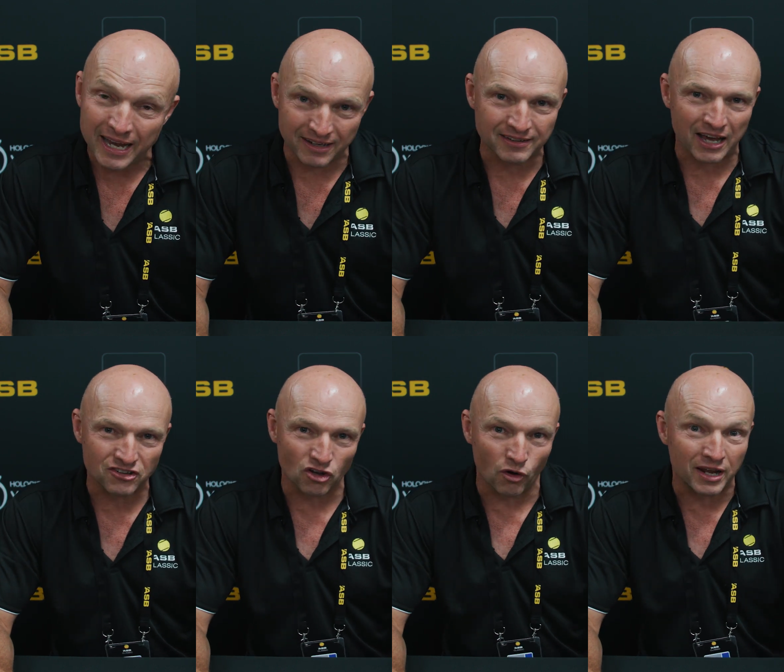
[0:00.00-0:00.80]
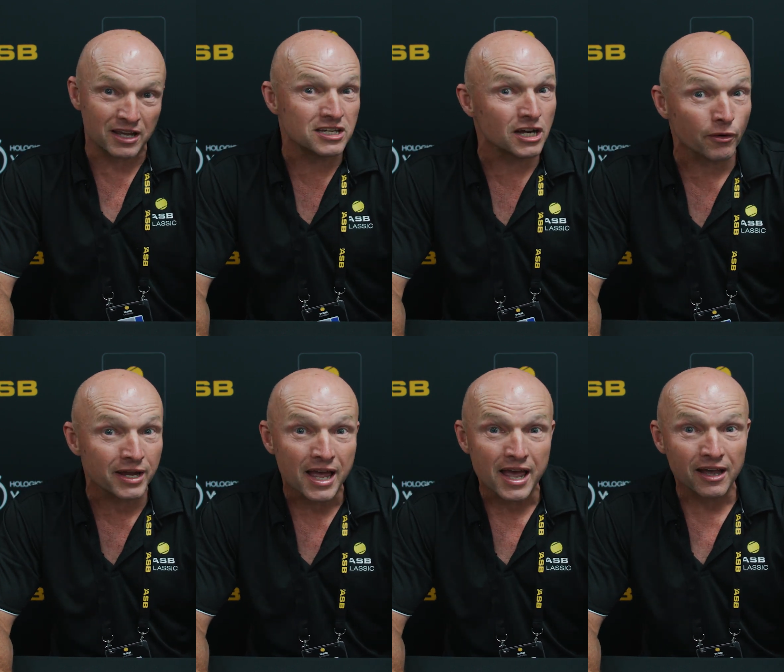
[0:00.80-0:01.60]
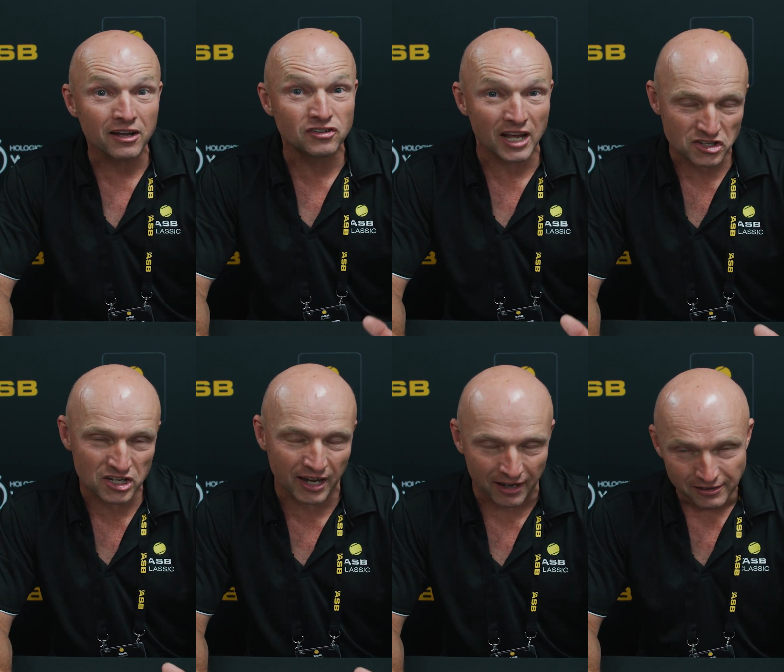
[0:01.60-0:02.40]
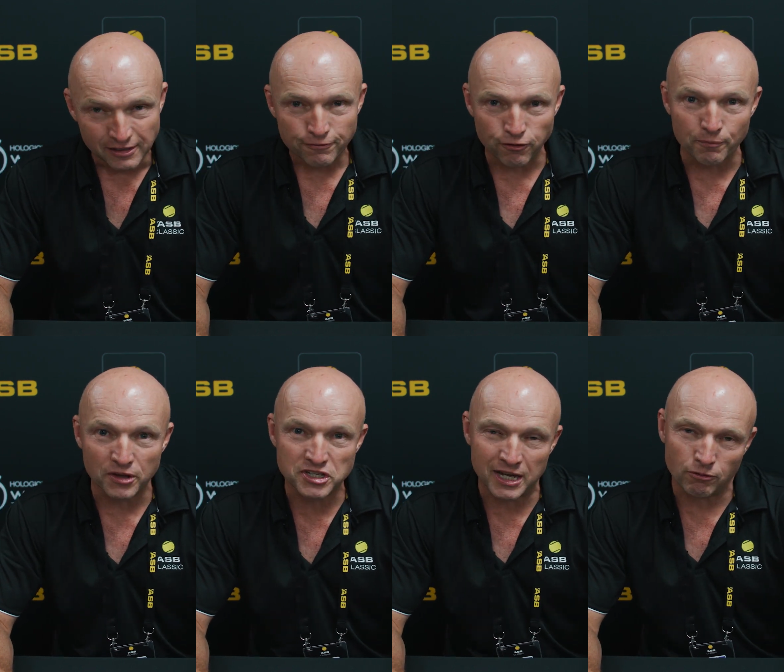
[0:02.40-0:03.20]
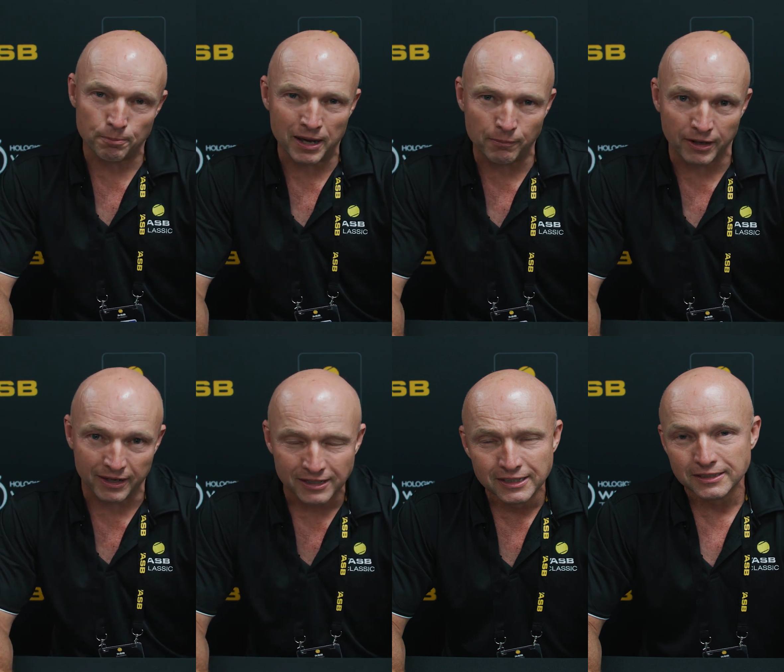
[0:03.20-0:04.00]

and he takes on Jiri Lehecka from the Czech Republic.